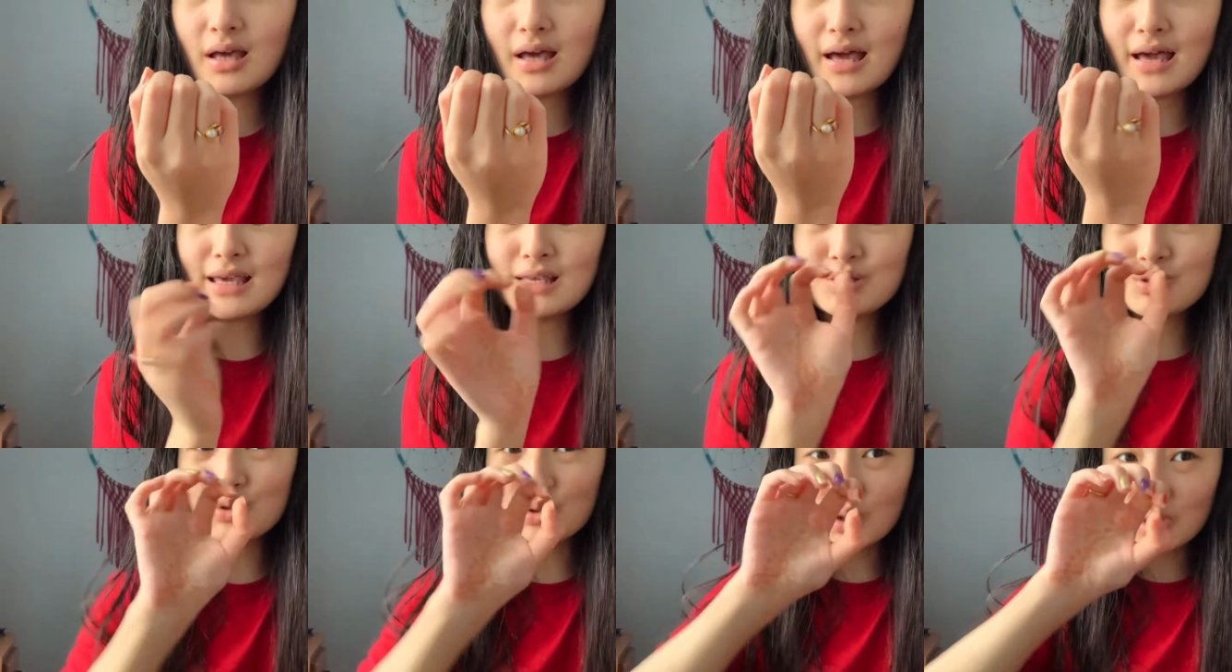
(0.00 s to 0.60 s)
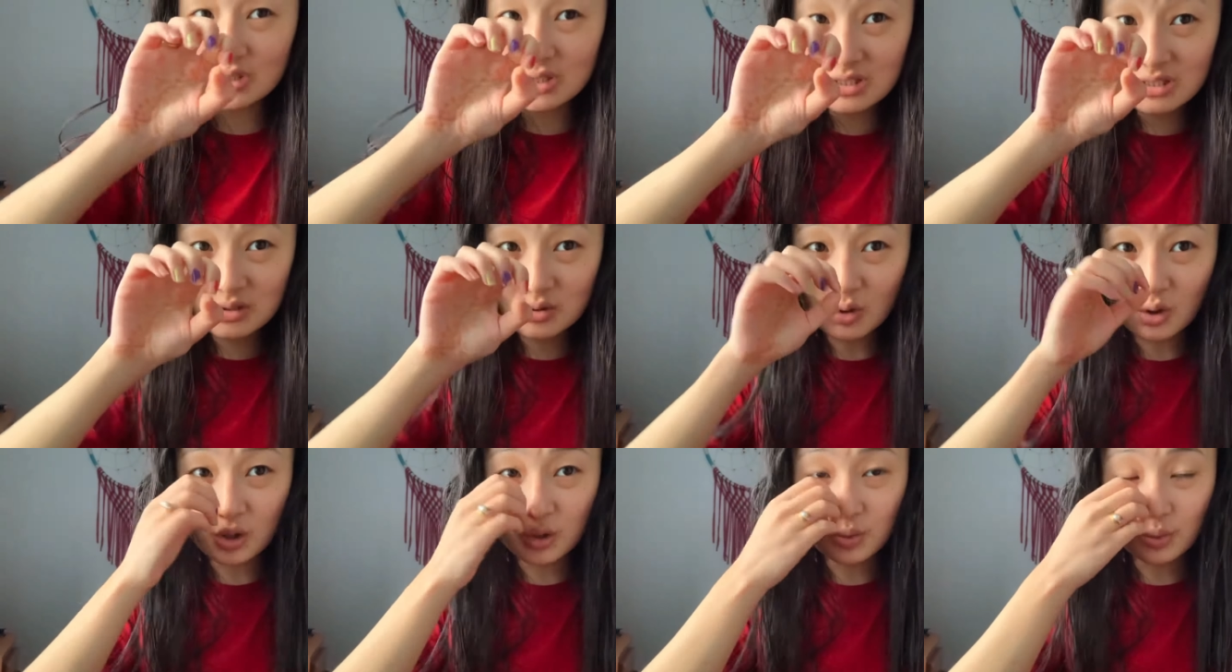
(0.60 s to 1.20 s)
i saw this
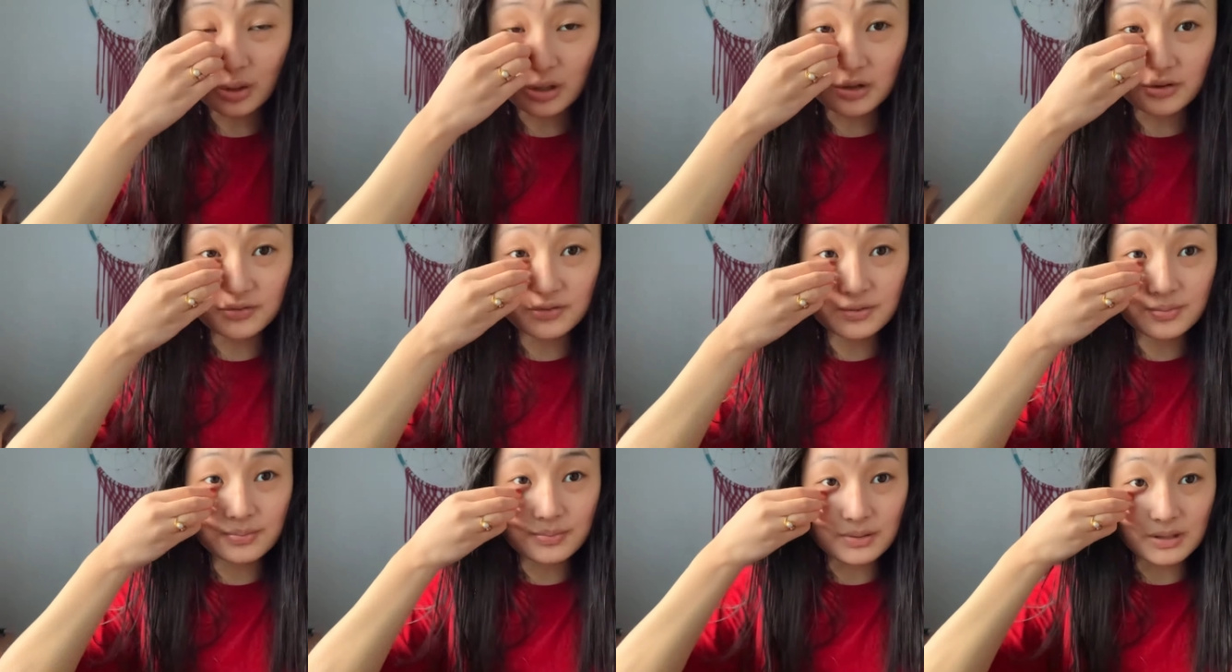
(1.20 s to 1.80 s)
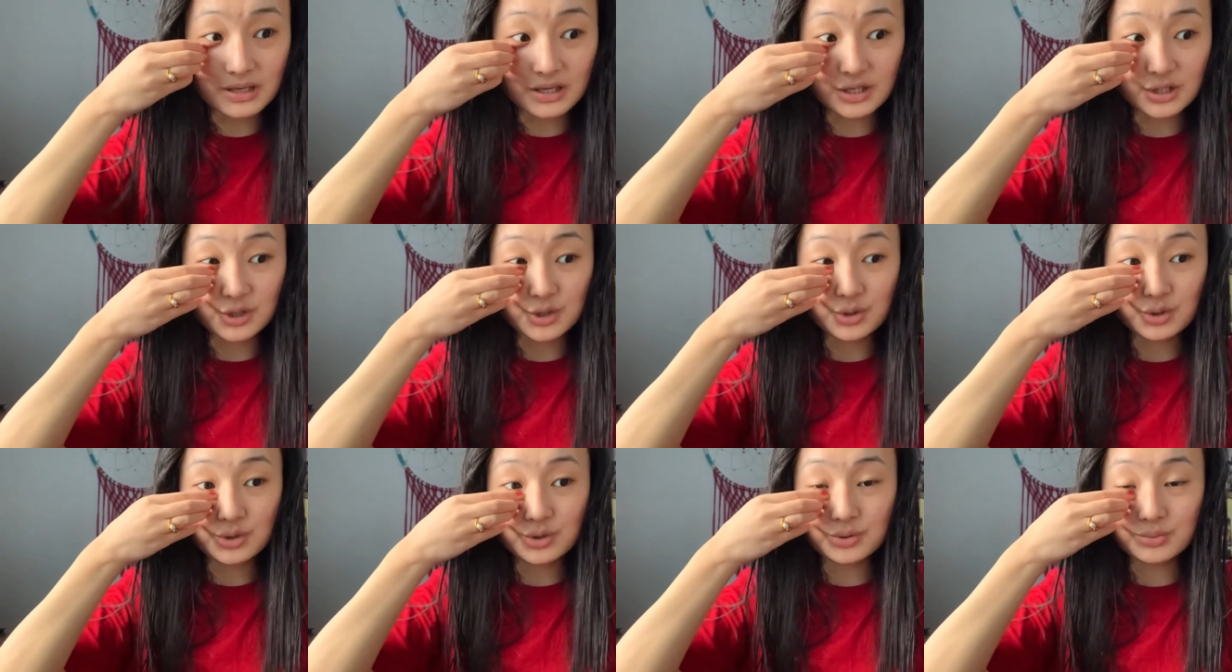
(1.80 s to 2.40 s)
on one of the page
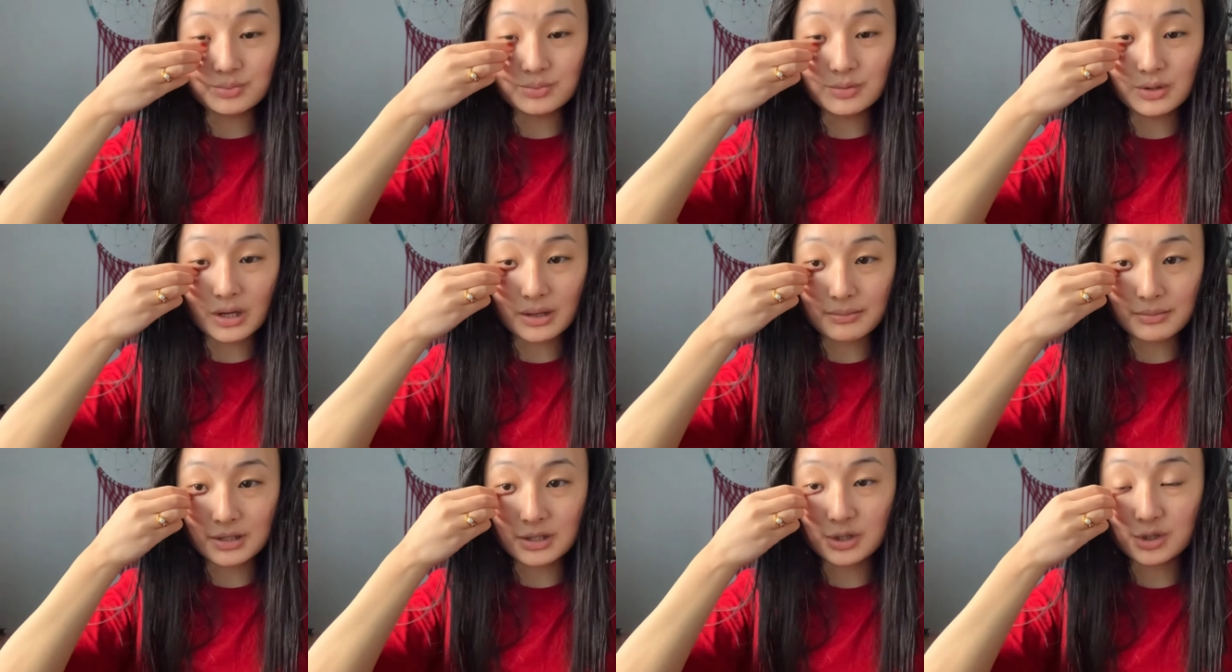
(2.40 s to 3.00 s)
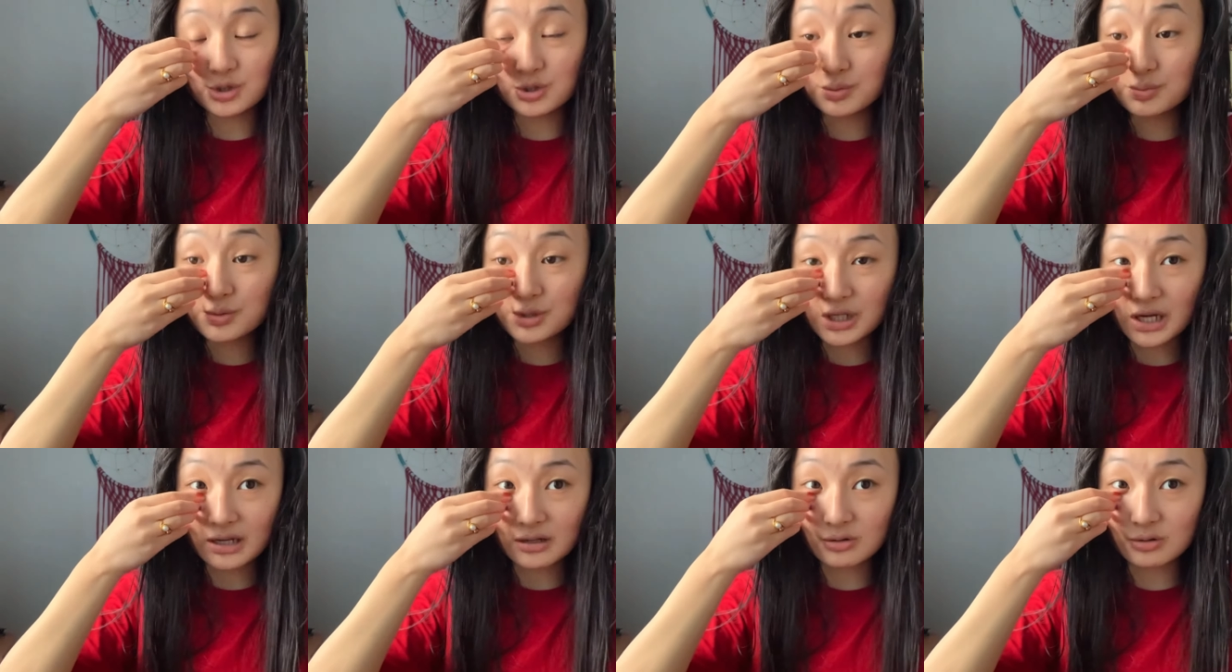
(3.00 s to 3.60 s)
youtube i mean youtube
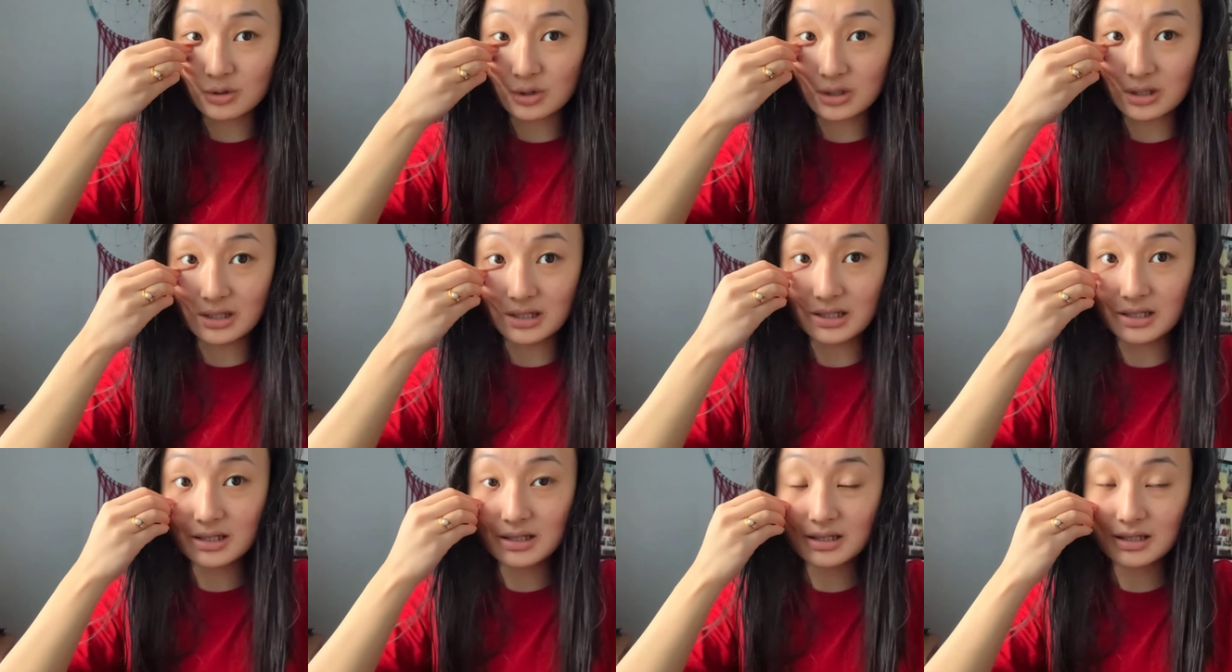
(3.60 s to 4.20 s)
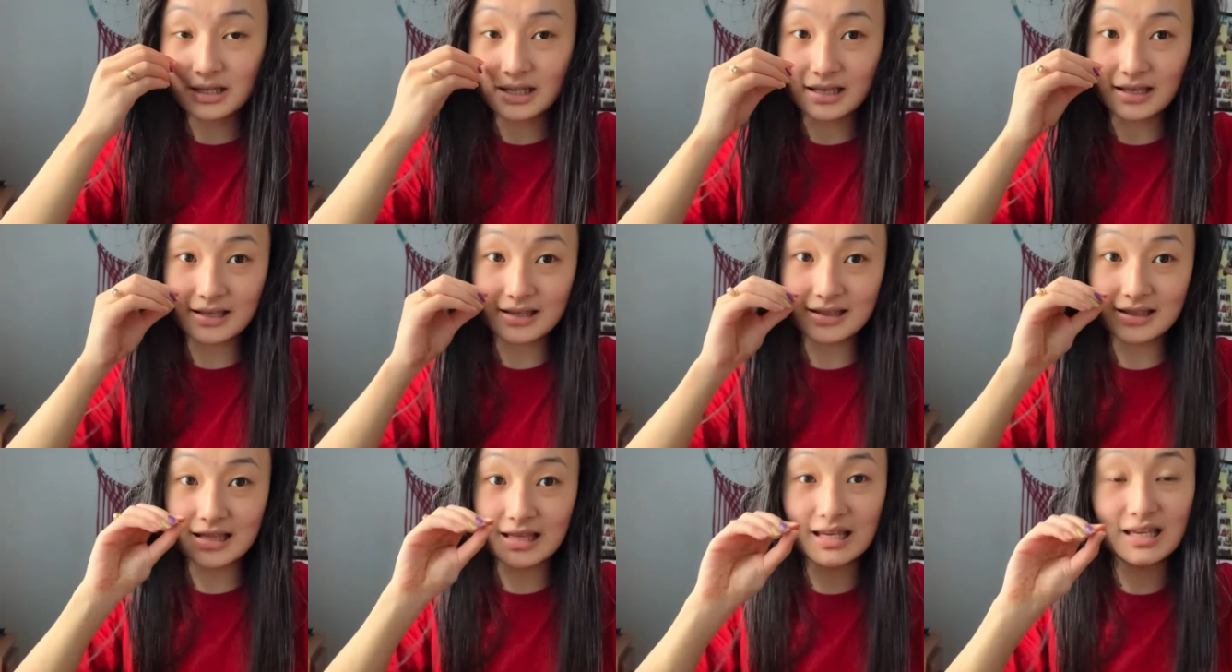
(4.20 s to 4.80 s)
channel only like
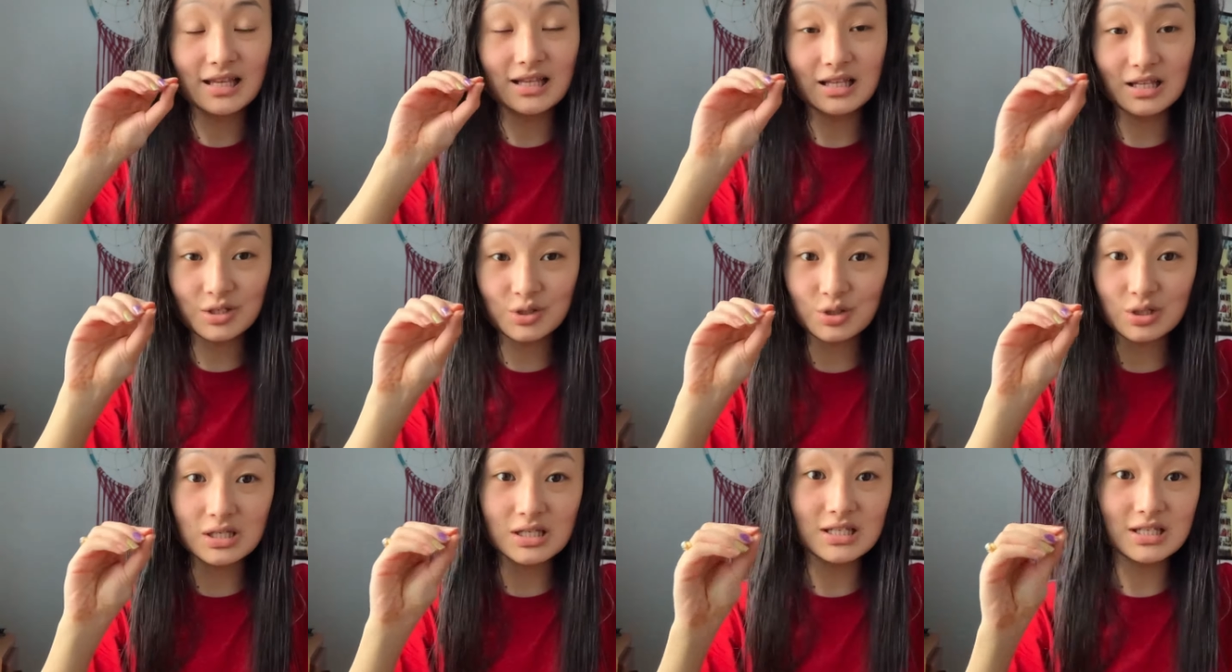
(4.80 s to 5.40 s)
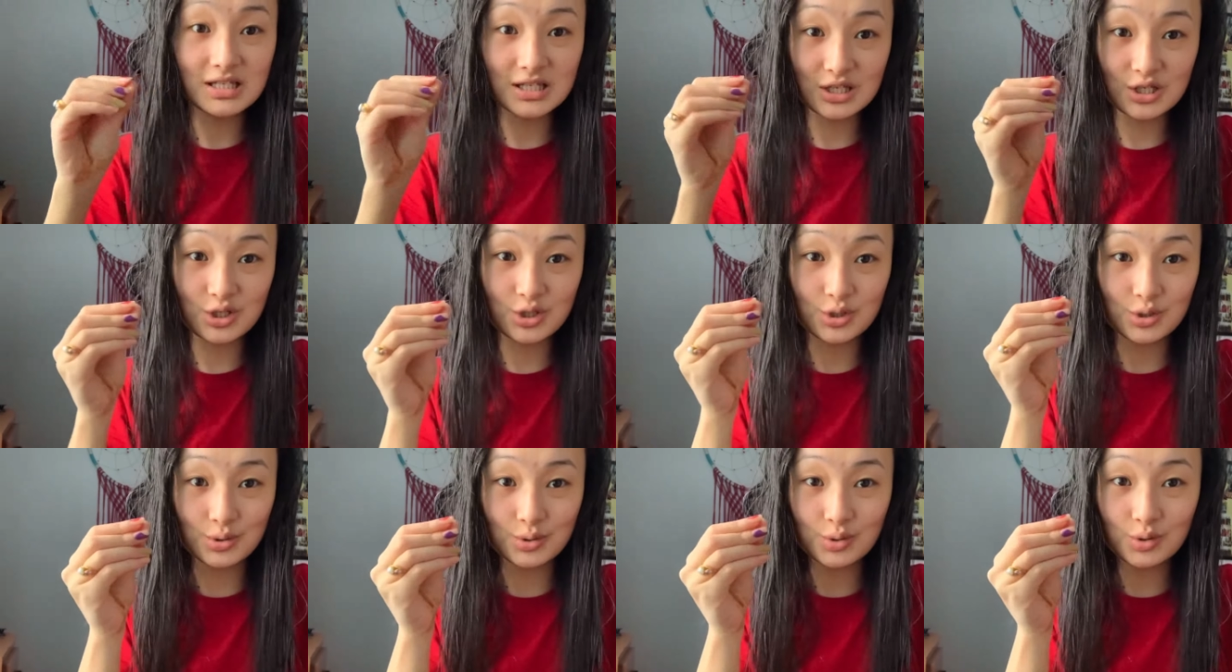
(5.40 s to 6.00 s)
they literally
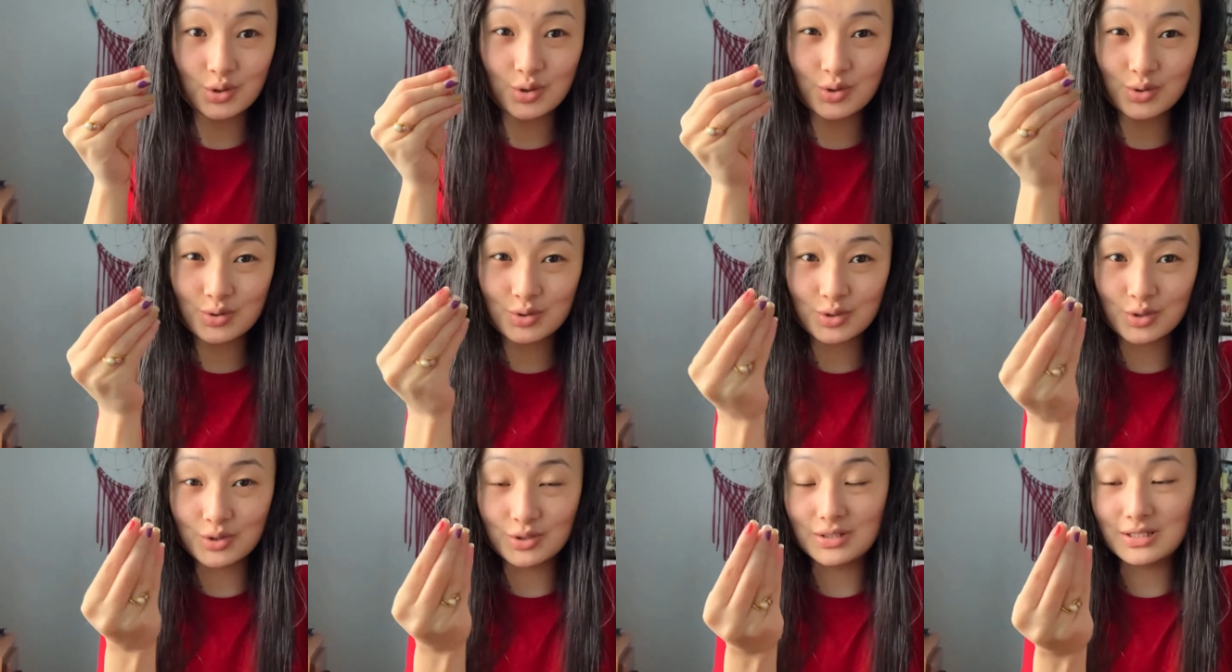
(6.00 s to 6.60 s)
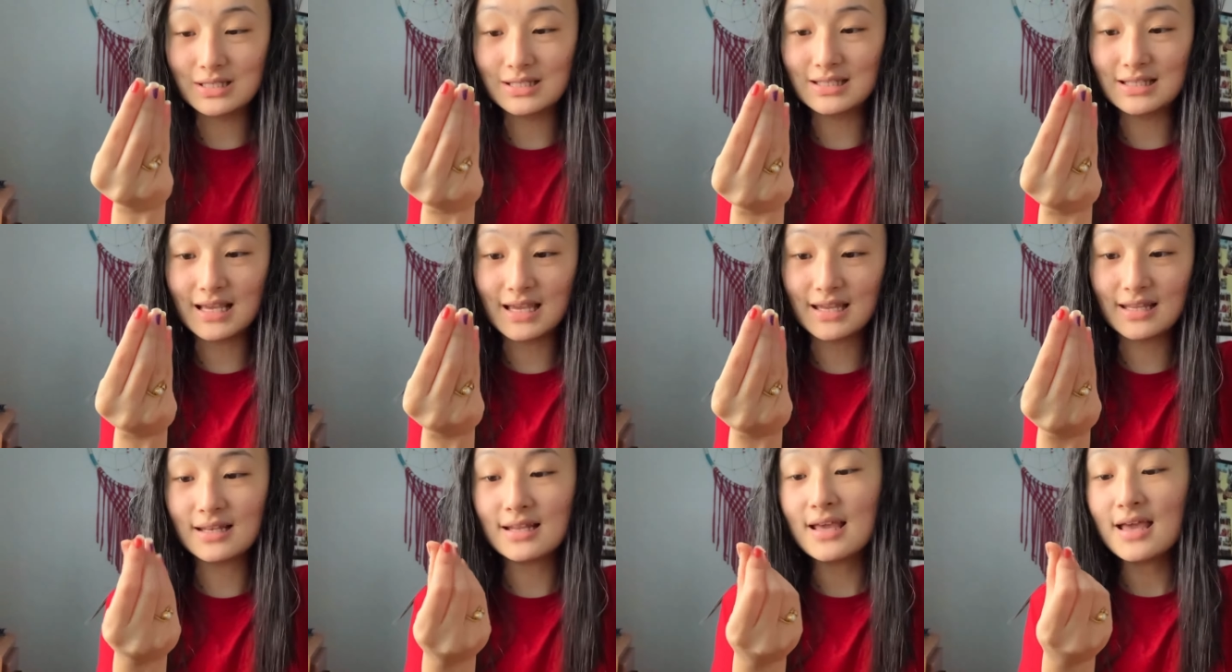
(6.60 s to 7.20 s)
teach you cute cute
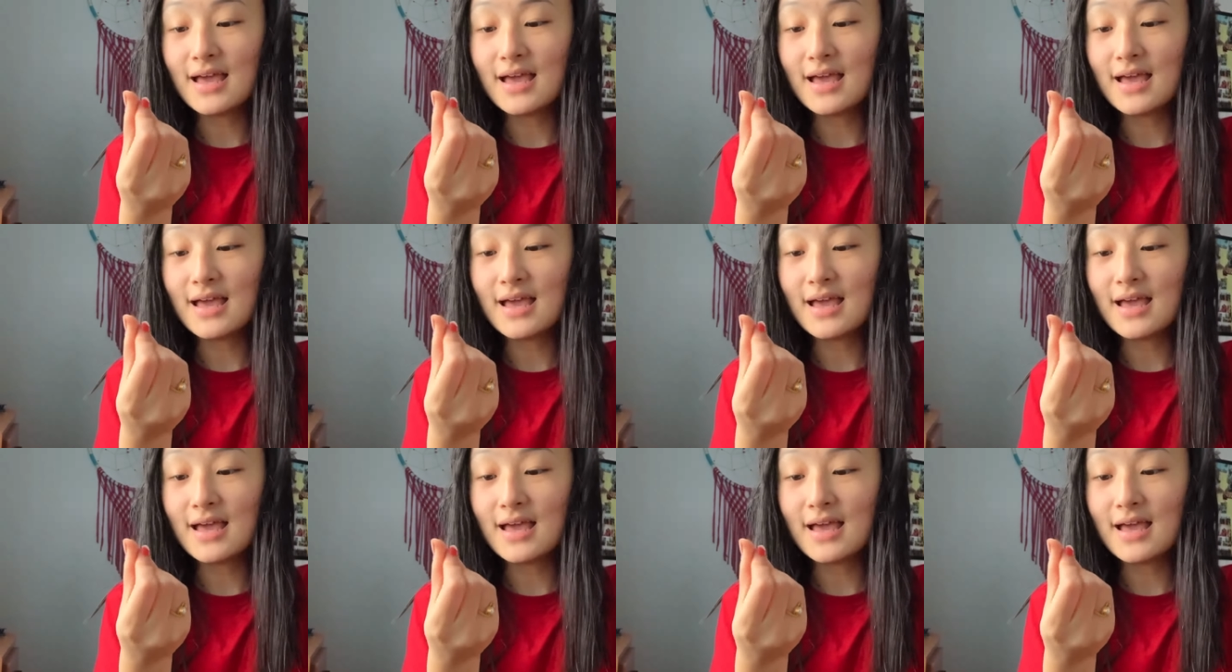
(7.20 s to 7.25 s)
design